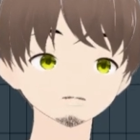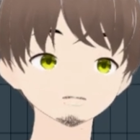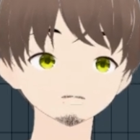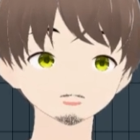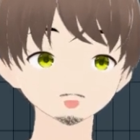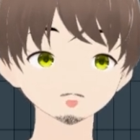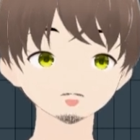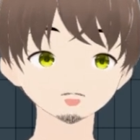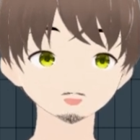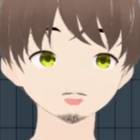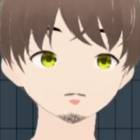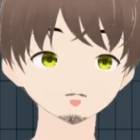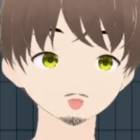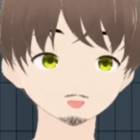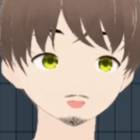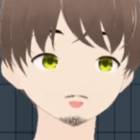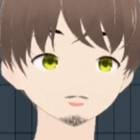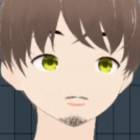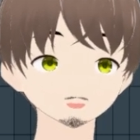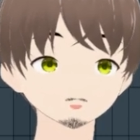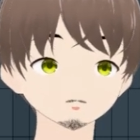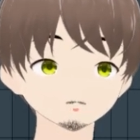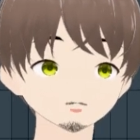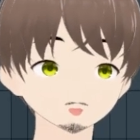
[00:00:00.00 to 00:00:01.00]
So what you want to
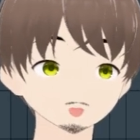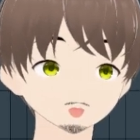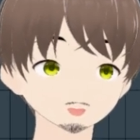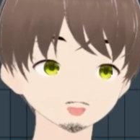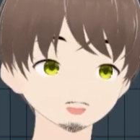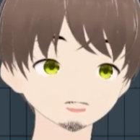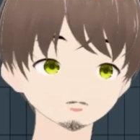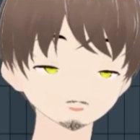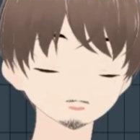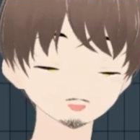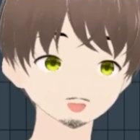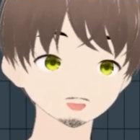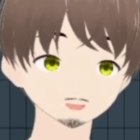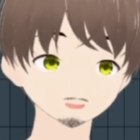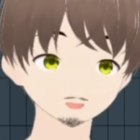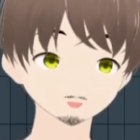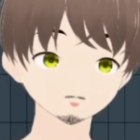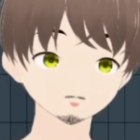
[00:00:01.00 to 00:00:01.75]
do is you want to make sure that you